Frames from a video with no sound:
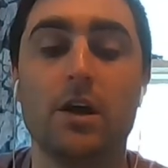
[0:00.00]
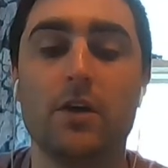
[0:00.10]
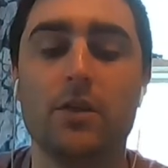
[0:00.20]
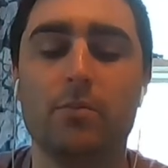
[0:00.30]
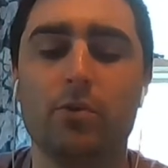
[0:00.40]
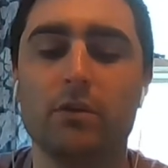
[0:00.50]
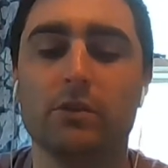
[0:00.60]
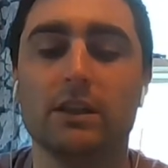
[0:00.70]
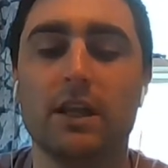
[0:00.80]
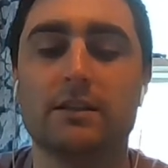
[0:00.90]
The boy
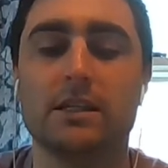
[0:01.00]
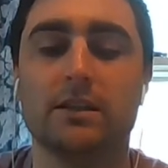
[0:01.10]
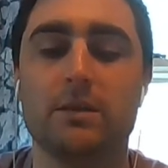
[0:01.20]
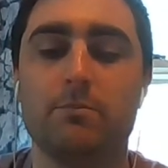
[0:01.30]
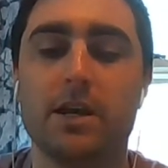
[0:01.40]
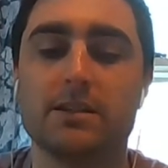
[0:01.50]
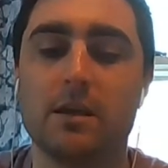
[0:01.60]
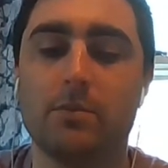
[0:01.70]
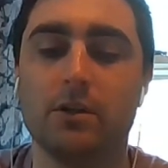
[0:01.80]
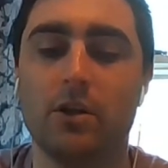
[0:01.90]
reluctantly picks
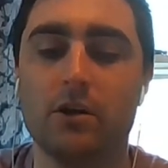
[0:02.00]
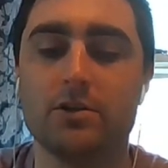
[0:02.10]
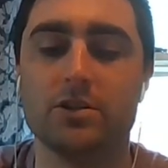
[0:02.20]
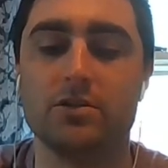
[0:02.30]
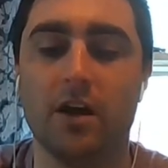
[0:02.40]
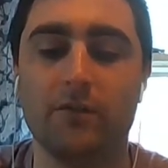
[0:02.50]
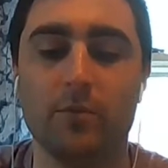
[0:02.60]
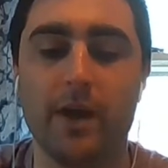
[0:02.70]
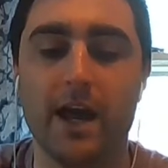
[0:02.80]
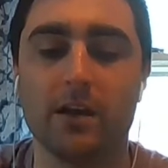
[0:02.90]
up a large duffel
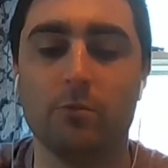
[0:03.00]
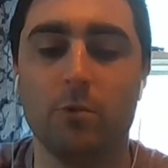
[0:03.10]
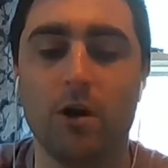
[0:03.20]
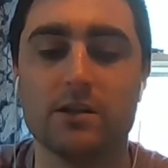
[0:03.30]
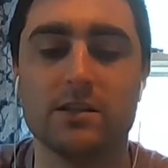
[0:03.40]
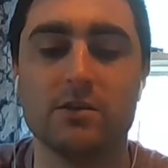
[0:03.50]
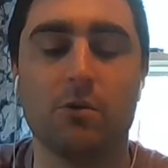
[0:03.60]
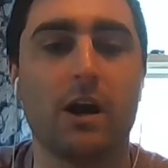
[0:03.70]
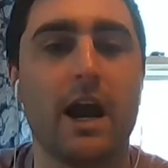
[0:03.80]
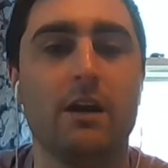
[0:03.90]
bag and walks into
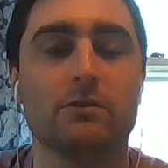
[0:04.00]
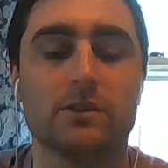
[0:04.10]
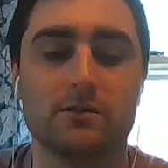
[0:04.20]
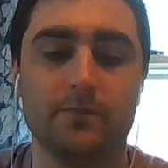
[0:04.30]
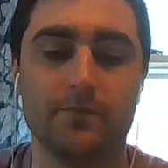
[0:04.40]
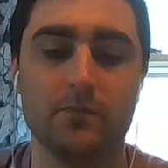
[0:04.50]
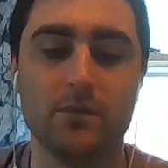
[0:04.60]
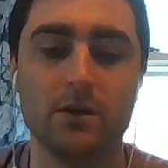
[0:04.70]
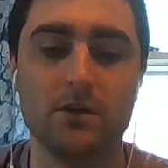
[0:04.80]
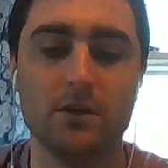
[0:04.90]
our house.
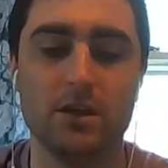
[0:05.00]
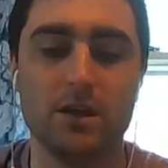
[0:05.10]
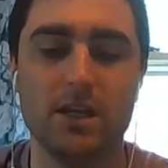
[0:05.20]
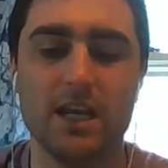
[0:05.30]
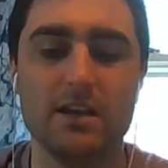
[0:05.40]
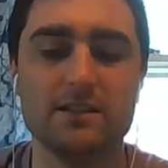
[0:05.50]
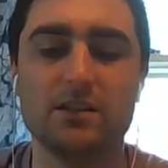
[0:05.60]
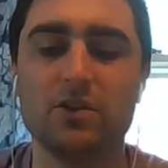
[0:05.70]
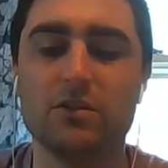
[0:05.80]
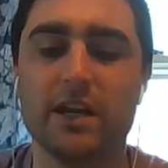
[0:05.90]
He
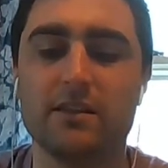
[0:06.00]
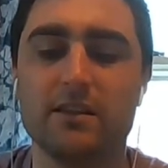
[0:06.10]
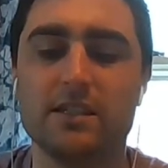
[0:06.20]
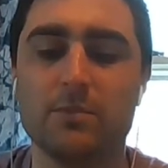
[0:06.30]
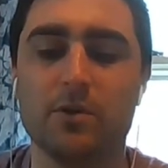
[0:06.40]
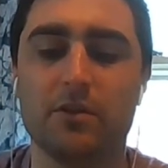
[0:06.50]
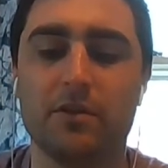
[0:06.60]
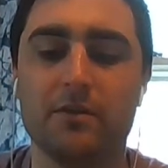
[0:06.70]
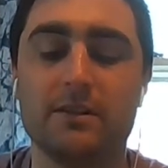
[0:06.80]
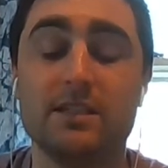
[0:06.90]
doesn't look like the
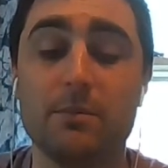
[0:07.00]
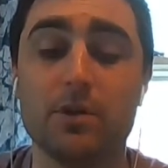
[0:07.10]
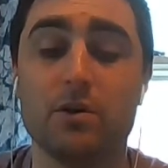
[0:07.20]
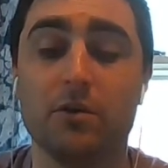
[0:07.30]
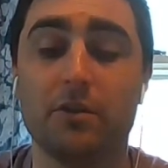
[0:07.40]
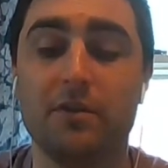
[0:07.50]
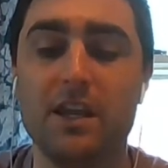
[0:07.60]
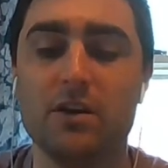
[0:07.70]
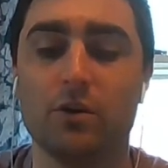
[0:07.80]
typical theater